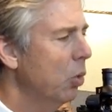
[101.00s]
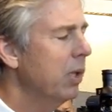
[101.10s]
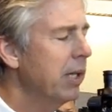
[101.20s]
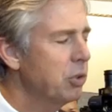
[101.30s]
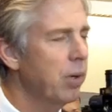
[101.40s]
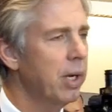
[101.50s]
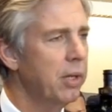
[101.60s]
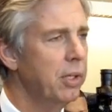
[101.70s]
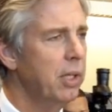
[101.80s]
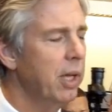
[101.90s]
Well, that's right.
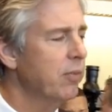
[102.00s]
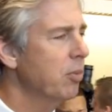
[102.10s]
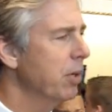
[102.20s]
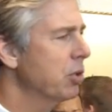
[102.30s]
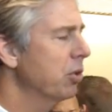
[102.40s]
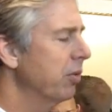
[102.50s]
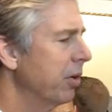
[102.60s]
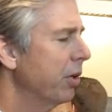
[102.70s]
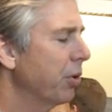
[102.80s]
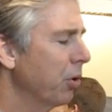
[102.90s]
I think you have to make sure you're
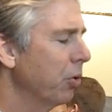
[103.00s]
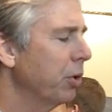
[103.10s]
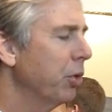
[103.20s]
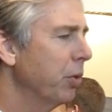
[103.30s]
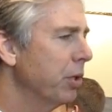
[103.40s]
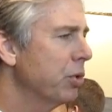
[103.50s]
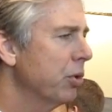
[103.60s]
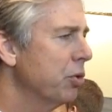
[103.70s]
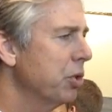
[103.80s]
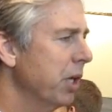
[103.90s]
very thorough in your
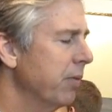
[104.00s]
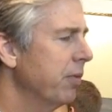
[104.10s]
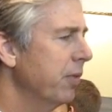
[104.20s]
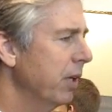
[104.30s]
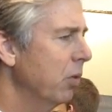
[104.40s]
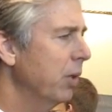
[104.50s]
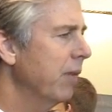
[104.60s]
research and you have a feel.